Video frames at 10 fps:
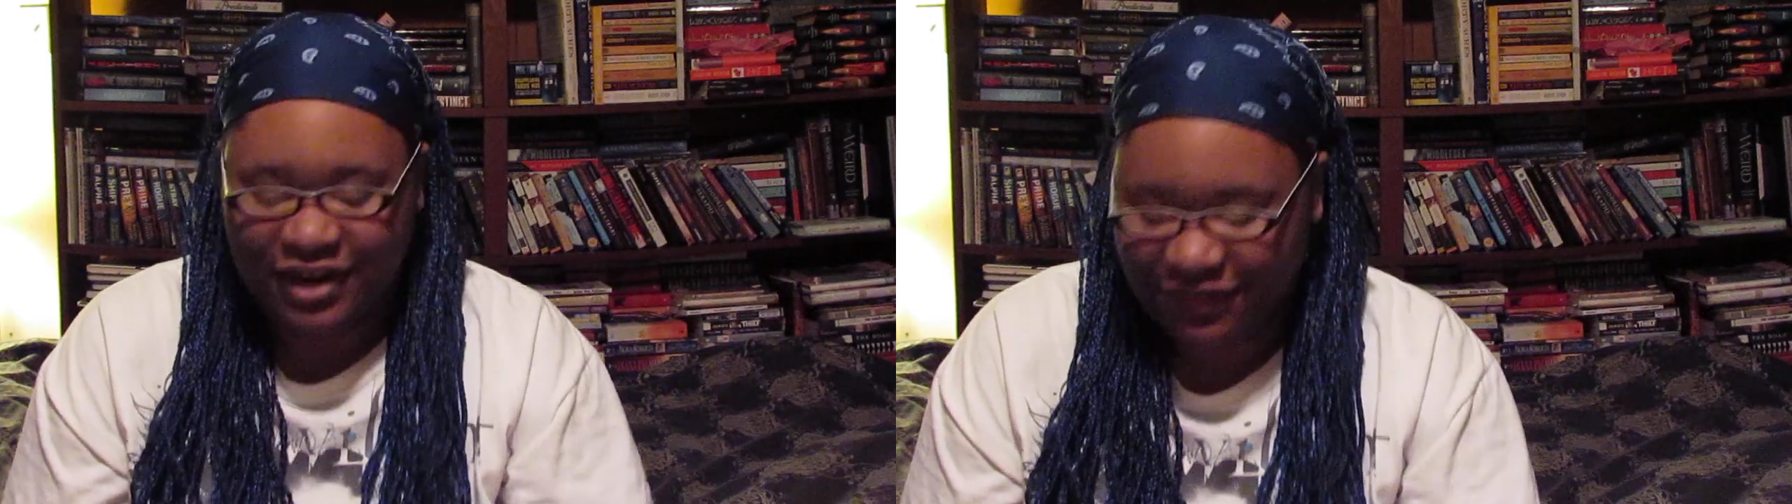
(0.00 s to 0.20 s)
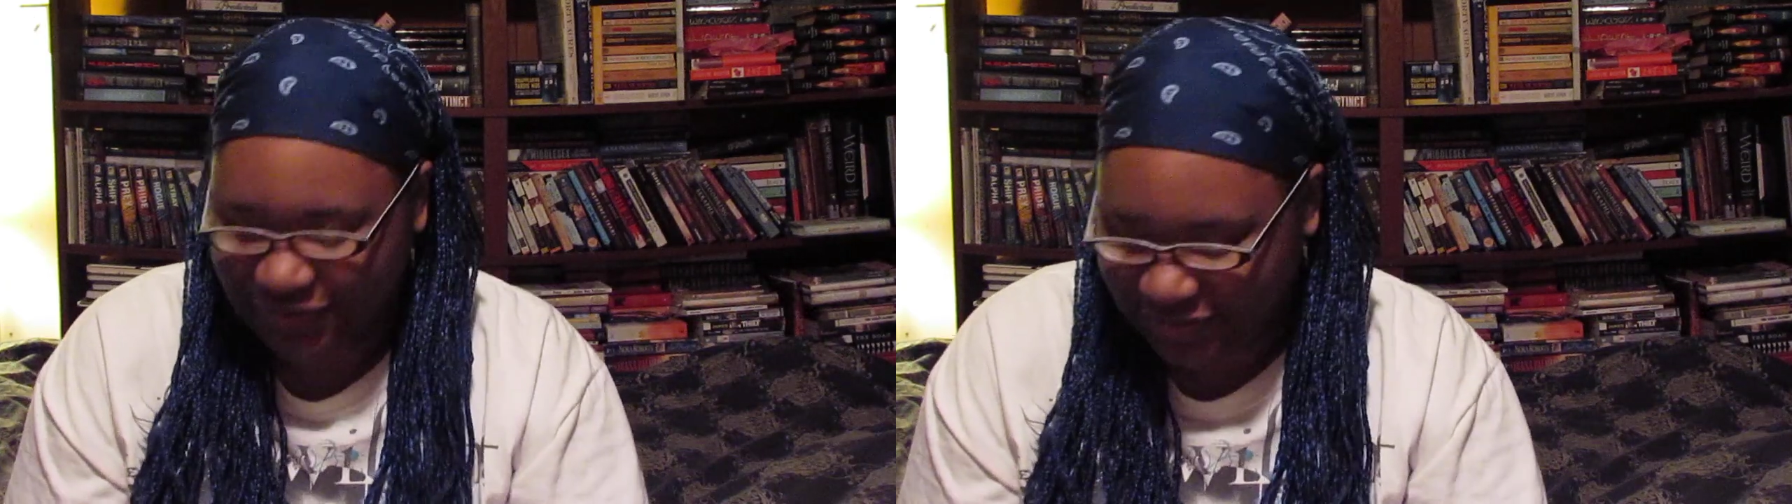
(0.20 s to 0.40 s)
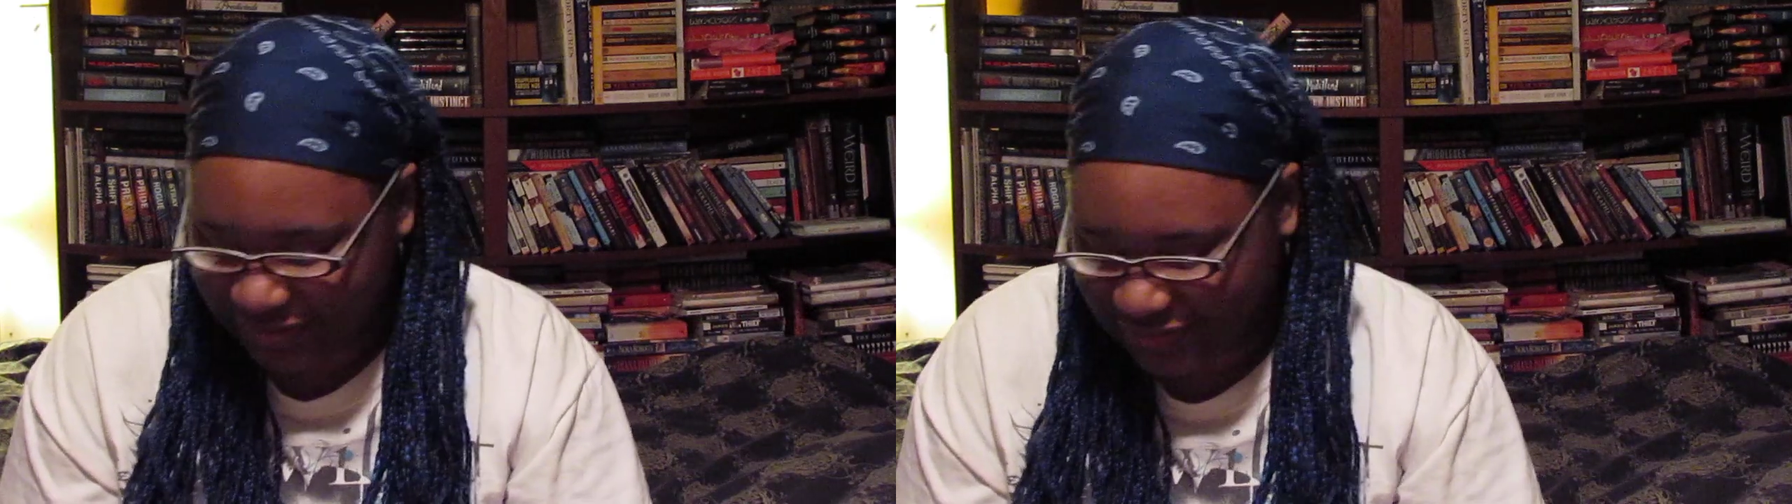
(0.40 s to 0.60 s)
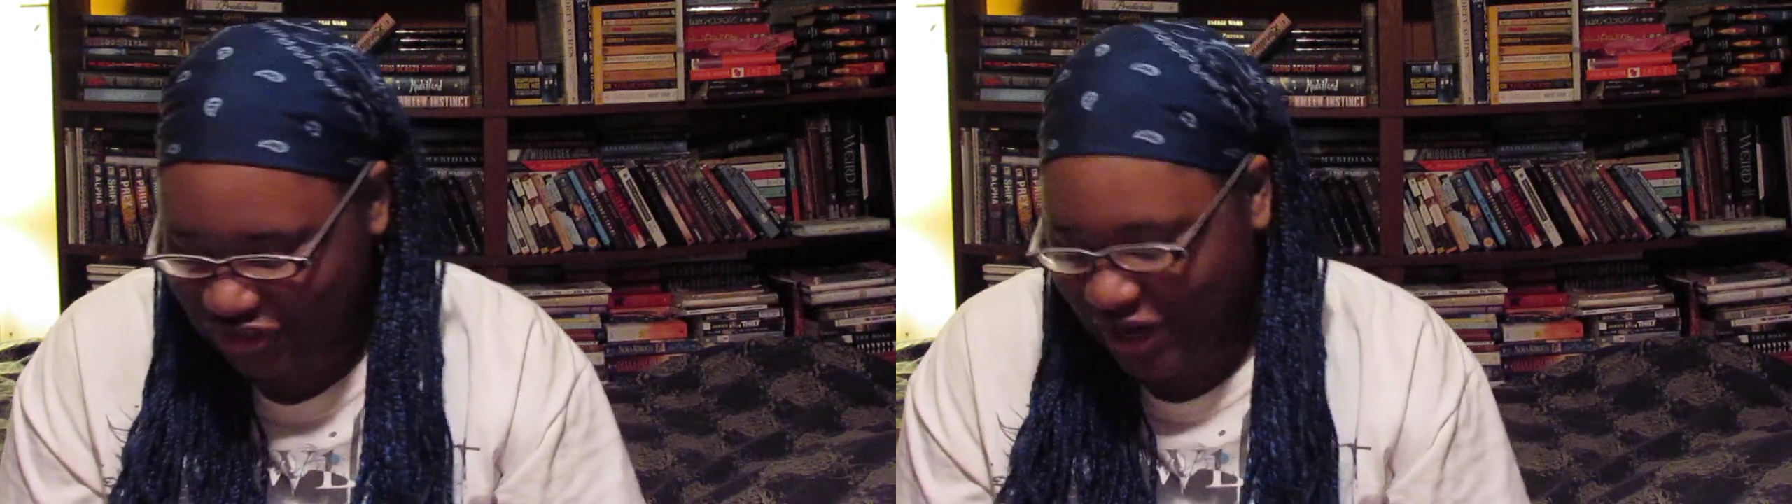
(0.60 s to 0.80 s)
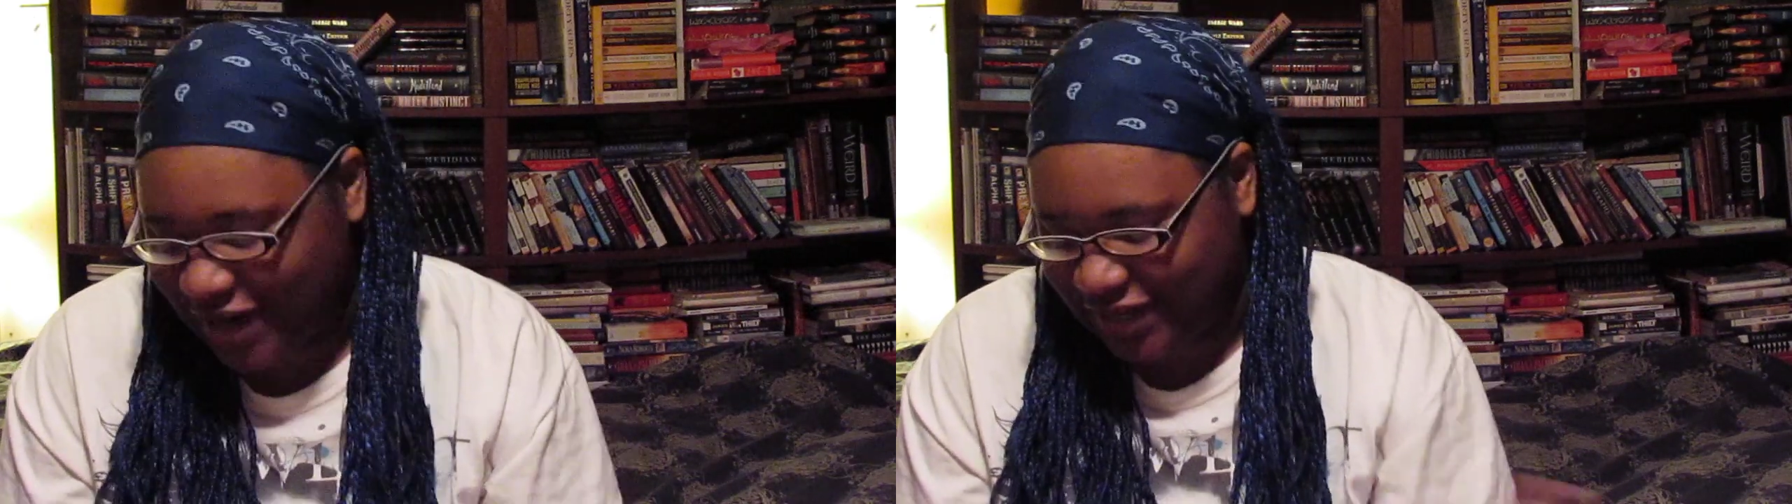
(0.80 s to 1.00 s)
never get to
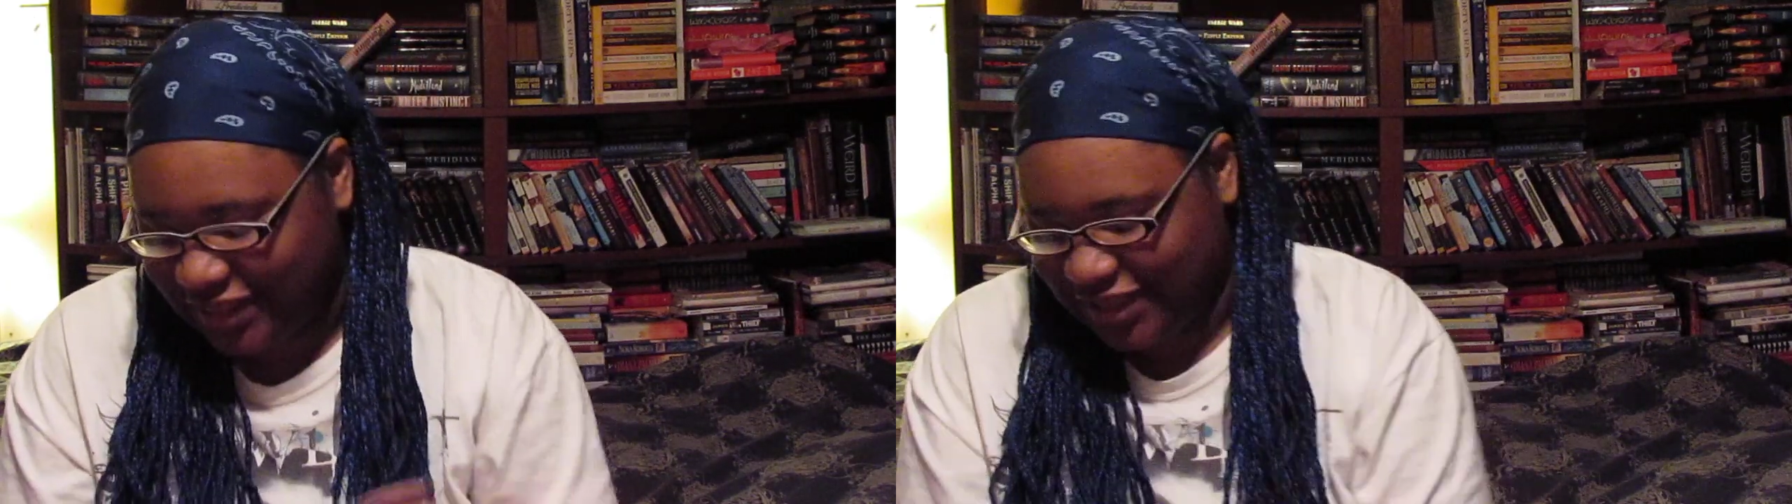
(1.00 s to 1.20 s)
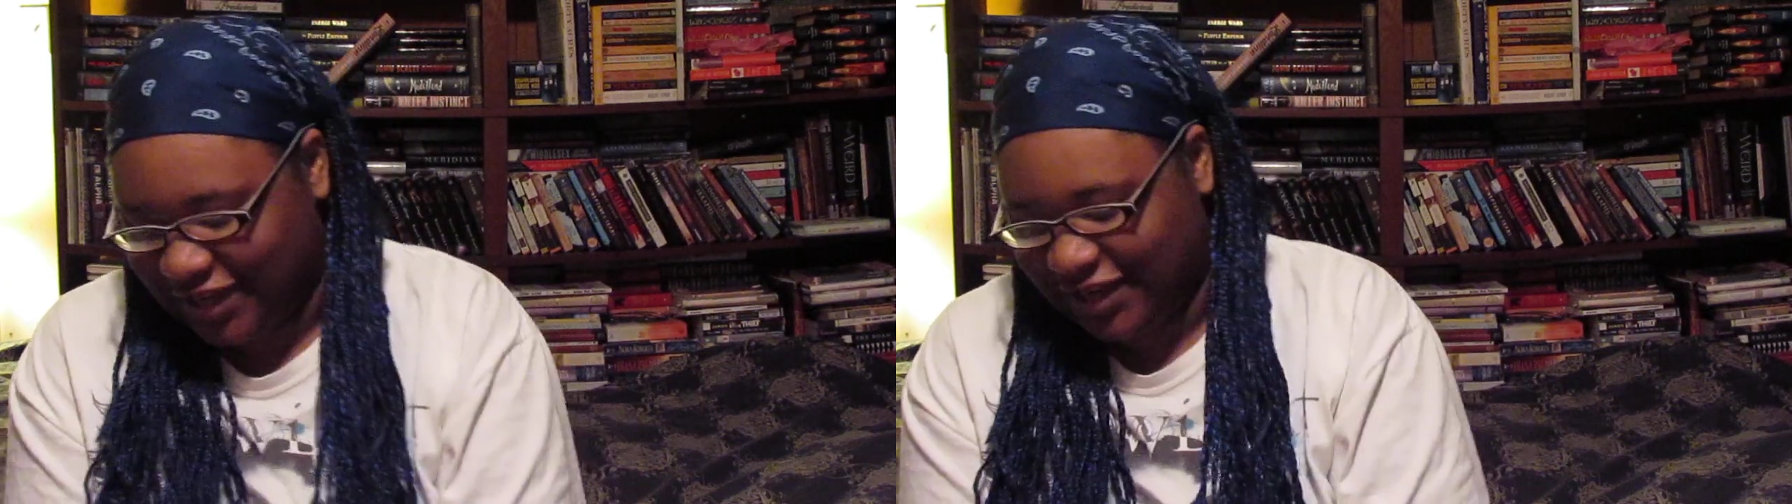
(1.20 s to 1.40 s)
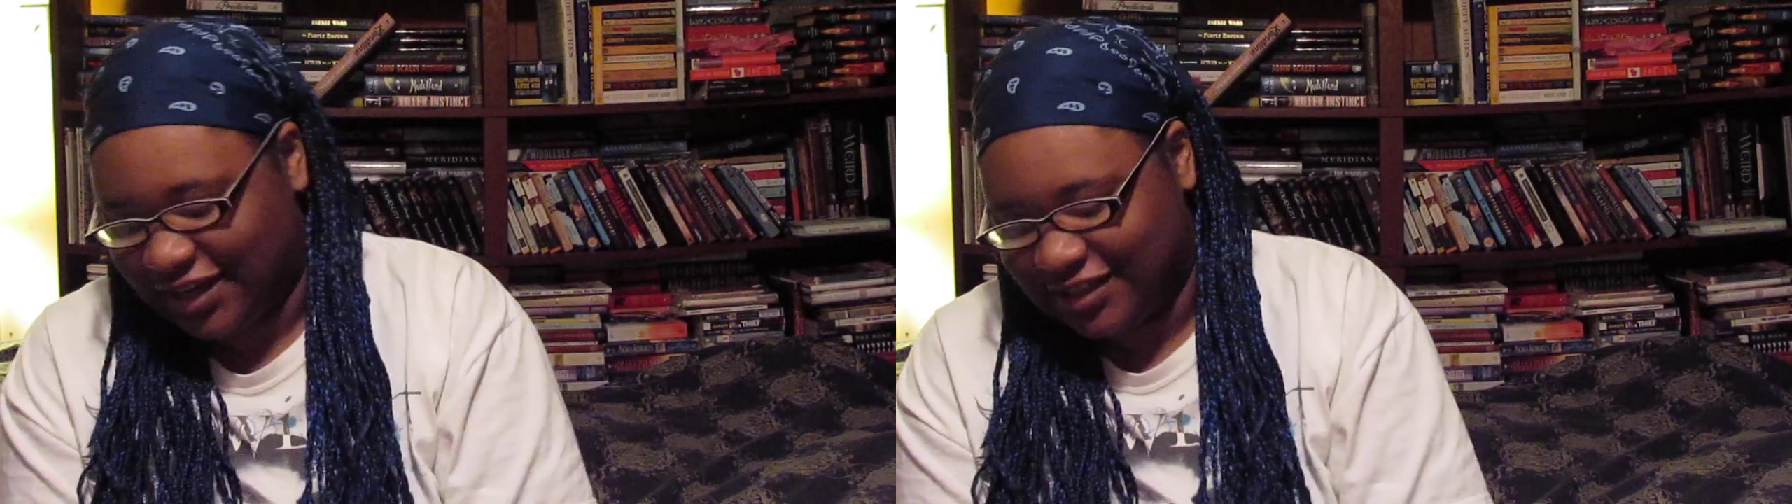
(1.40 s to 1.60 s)
try anything.